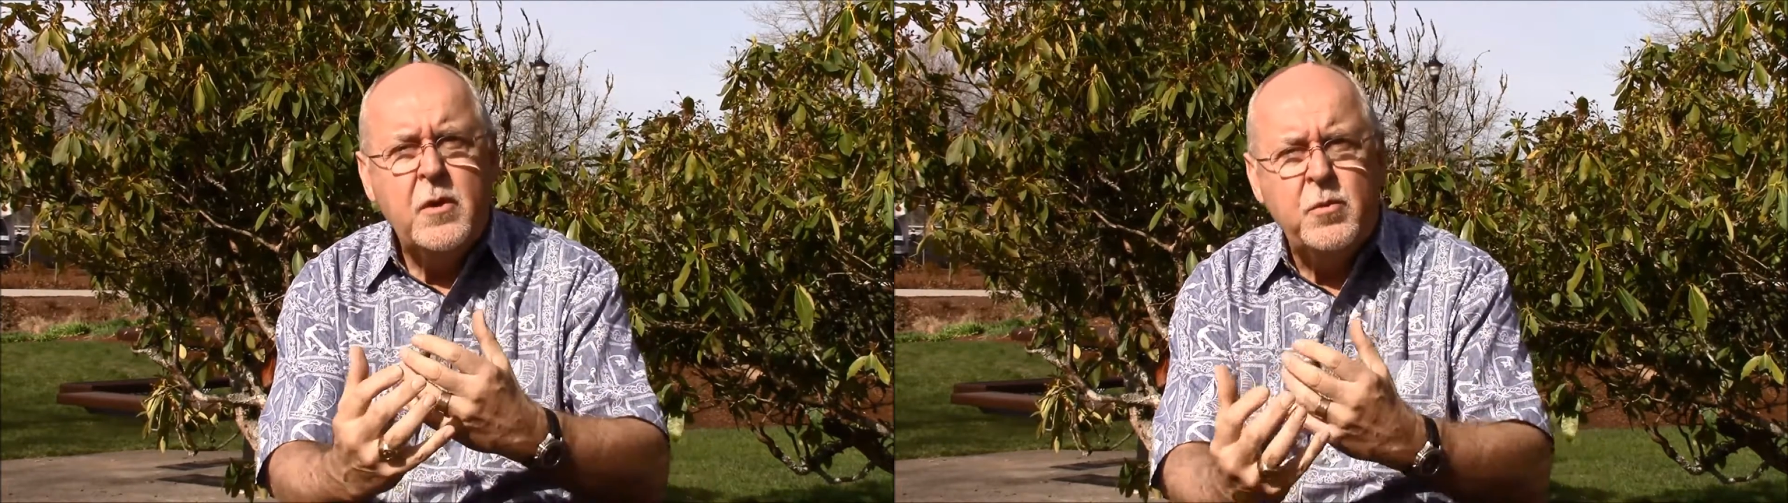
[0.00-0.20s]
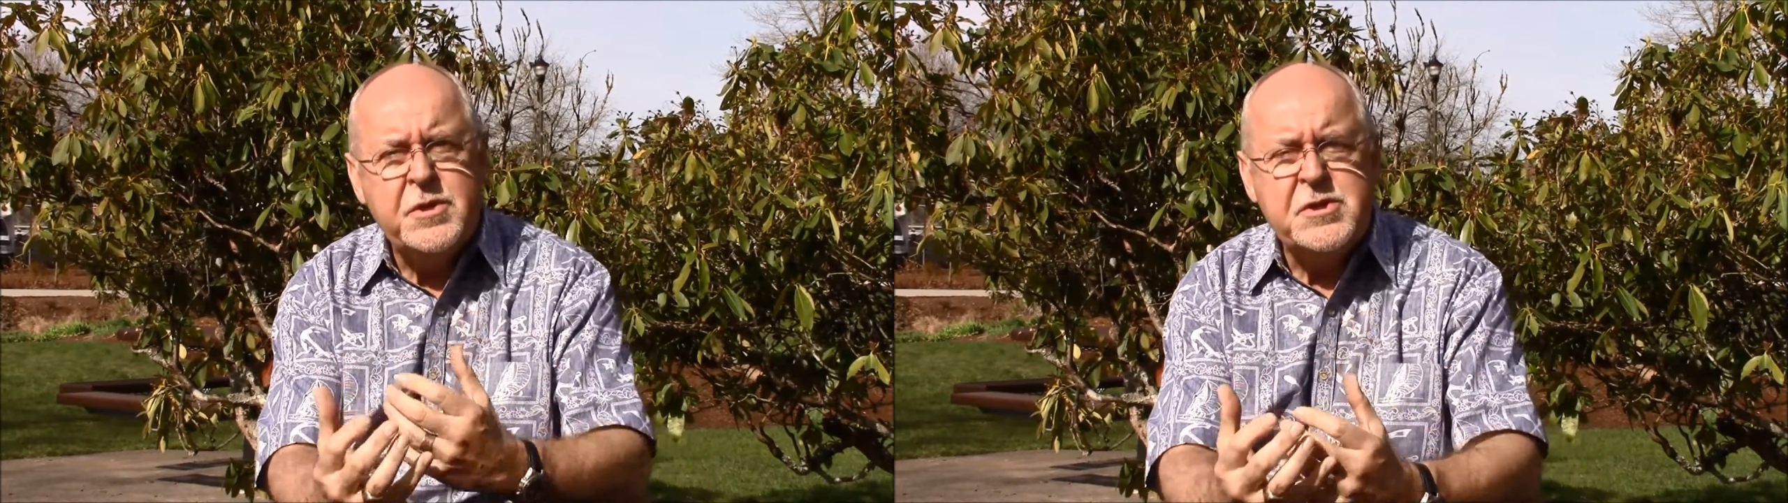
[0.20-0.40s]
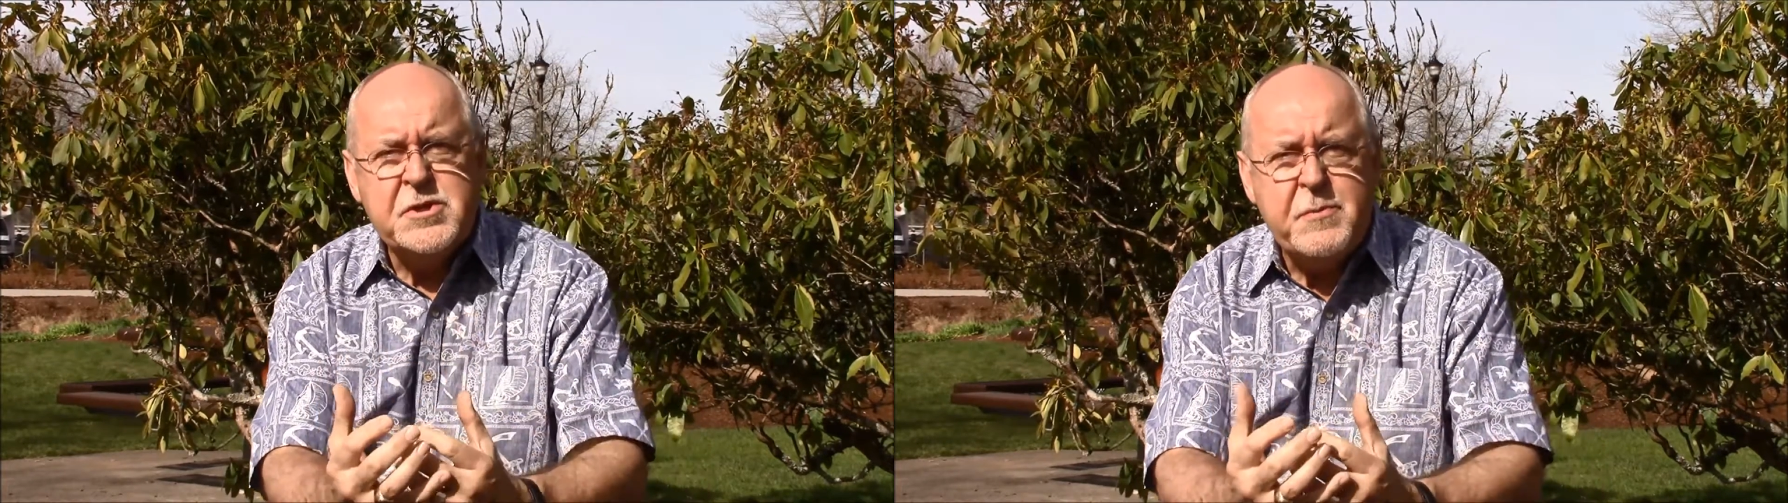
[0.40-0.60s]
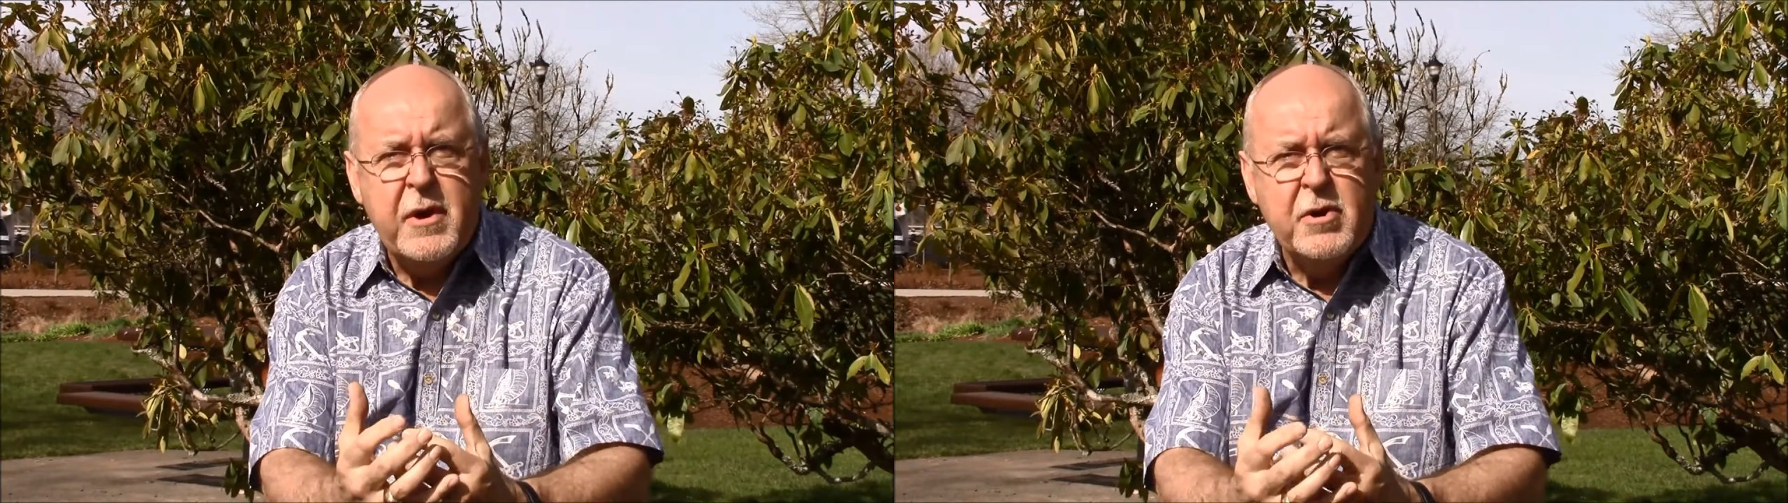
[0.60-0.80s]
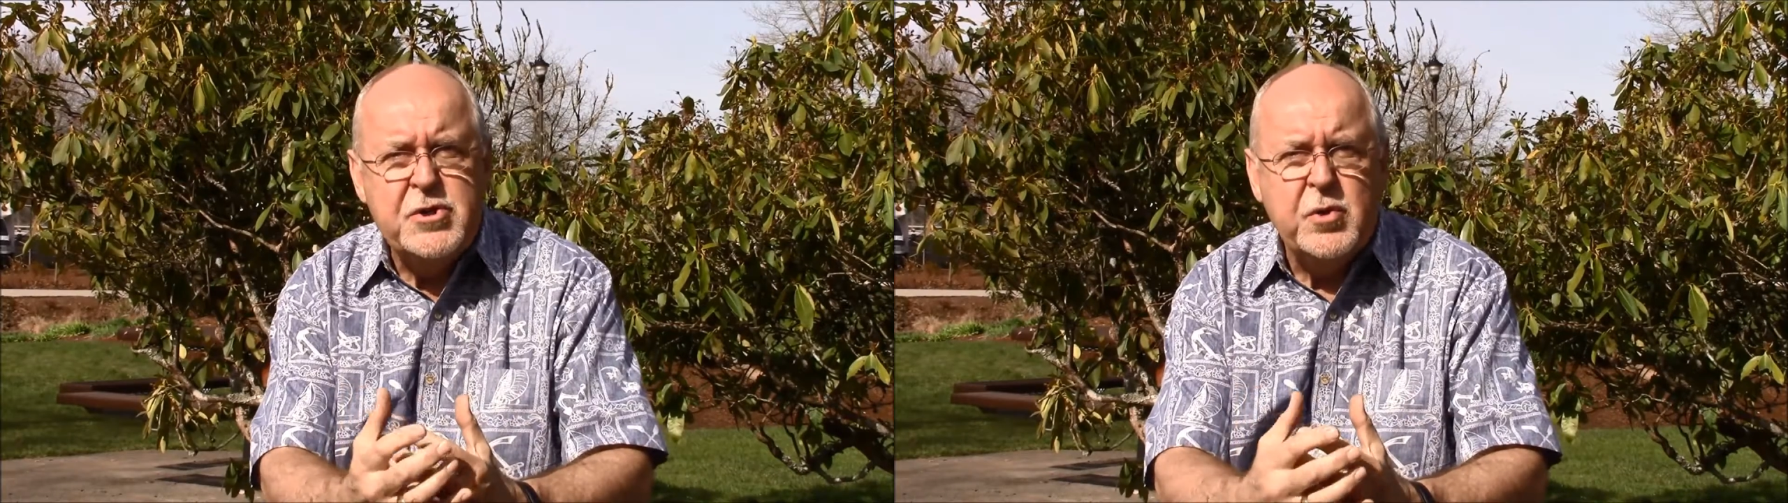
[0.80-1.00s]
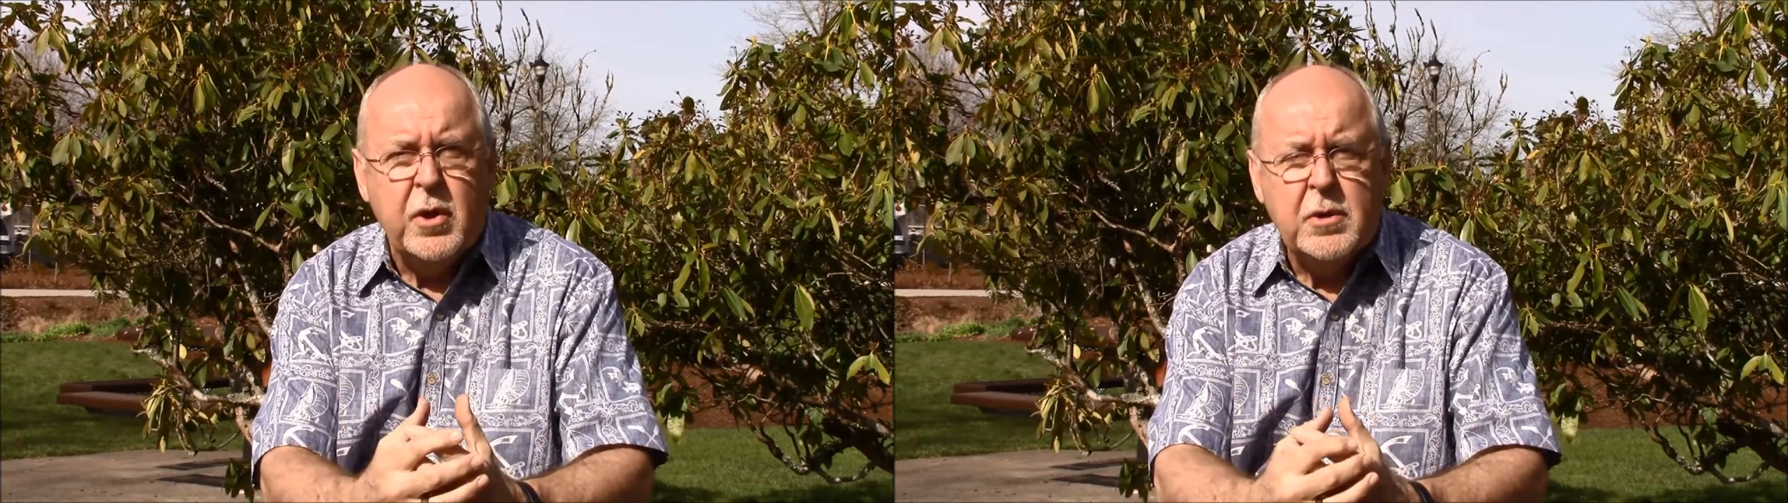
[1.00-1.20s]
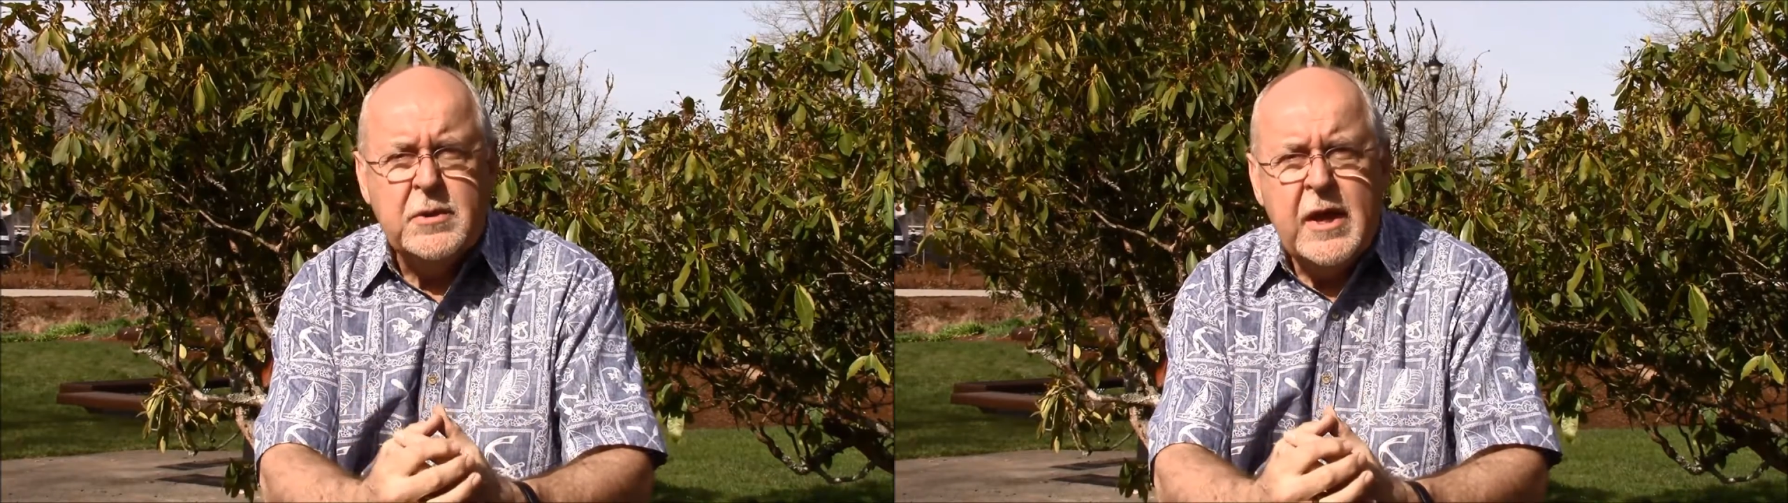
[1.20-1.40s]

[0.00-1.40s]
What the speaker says: with the spiritual.